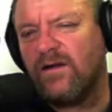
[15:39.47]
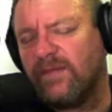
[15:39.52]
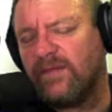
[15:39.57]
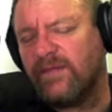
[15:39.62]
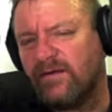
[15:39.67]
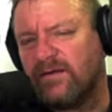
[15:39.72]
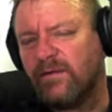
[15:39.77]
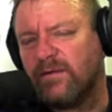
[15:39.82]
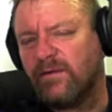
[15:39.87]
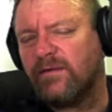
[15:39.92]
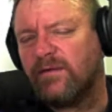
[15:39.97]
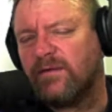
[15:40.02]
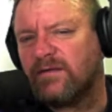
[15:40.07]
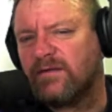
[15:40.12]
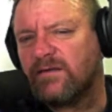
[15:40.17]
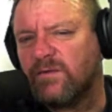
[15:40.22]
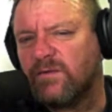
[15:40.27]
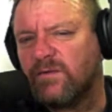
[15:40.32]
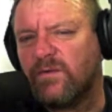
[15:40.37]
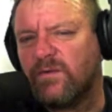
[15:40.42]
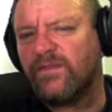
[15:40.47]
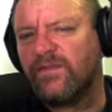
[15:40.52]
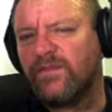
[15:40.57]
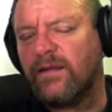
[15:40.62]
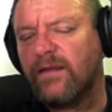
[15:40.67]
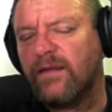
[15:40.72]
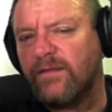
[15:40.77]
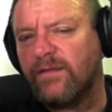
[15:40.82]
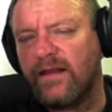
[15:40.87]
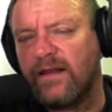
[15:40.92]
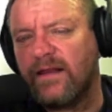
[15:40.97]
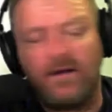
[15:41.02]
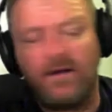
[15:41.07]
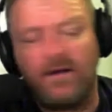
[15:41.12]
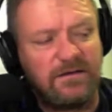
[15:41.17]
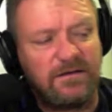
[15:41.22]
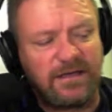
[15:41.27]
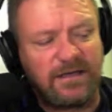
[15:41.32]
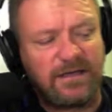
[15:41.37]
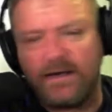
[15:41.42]
I hope they do win, because we want that
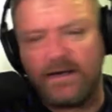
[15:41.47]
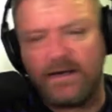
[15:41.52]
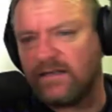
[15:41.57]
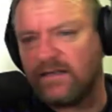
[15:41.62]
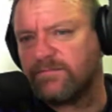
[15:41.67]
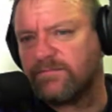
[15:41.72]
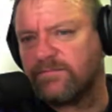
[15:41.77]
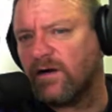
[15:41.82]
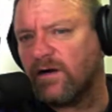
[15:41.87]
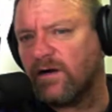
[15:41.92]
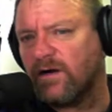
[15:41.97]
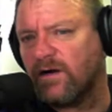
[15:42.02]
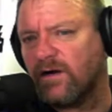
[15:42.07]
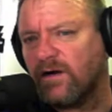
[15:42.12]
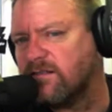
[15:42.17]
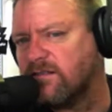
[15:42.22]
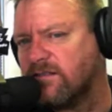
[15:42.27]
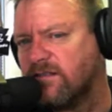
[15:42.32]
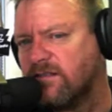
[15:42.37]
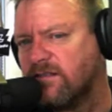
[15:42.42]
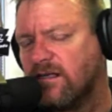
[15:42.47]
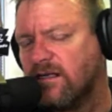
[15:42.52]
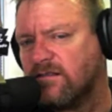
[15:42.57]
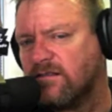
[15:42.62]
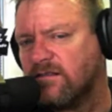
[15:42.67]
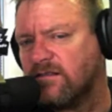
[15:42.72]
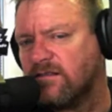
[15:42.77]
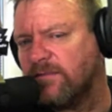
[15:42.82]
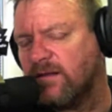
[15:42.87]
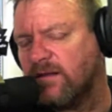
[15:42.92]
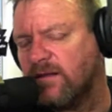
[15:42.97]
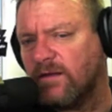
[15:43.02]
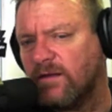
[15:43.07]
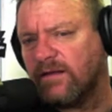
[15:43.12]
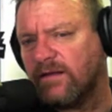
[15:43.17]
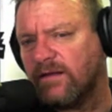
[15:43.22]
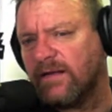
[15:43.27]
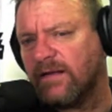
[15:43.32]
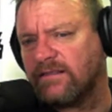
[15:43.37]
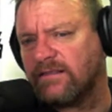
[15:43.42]
last game at Ellis Park against New Zealand to be the
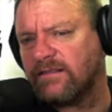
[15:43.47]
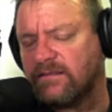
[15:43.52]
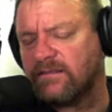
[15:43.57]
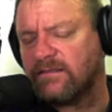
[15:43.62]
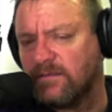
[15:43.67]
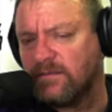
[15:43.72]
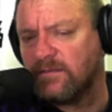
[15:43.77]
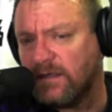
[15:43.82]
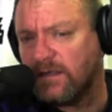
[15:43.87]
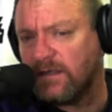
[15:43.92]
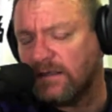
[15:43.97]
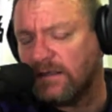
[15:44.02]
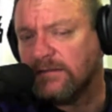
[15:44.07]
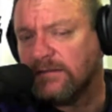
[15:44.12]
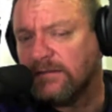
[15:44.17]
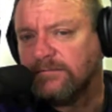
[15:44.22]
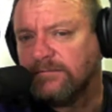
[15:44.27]
one that matters, don't we?